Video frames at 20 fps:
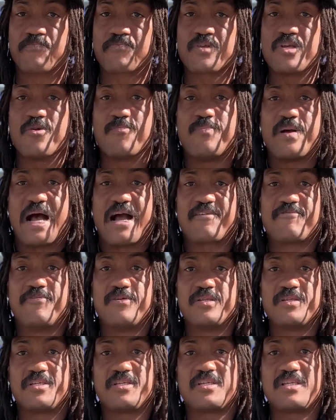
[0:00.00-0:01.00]
your back
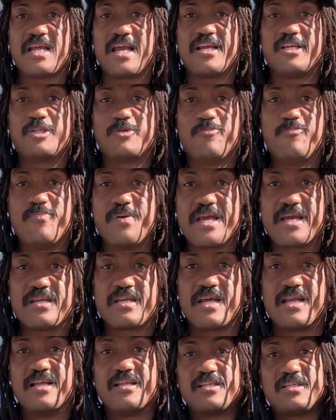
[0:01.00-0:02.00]
foot stays bent,
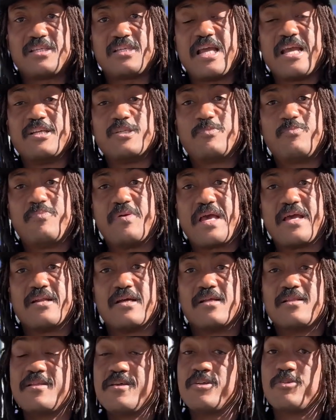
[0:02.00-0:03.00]
and it stays bent
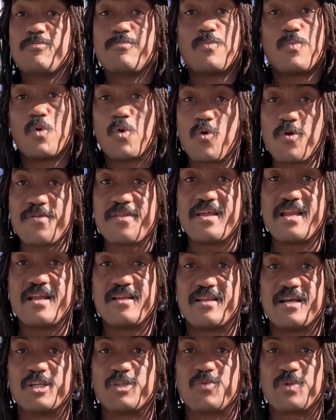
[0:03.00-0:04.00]
a little more than
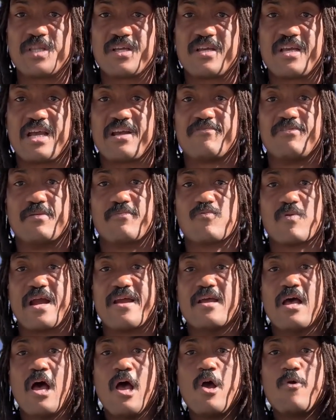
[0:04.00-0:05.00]
it does with the kickflip, right?